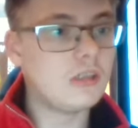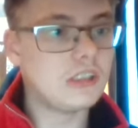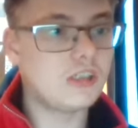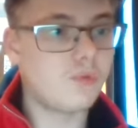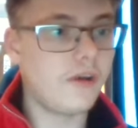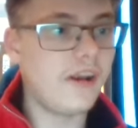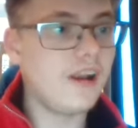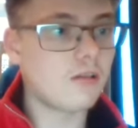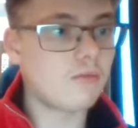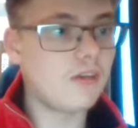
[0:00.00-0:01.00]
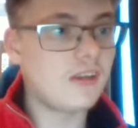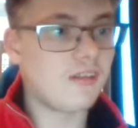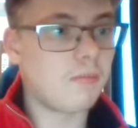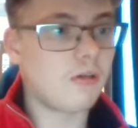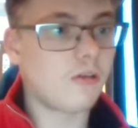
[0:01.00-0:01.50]
which is really
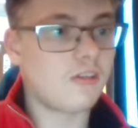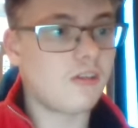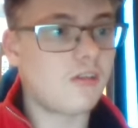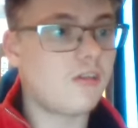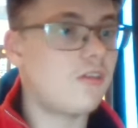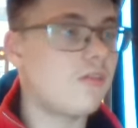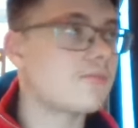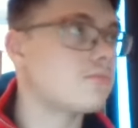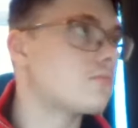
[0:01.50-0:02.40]
convenient because it's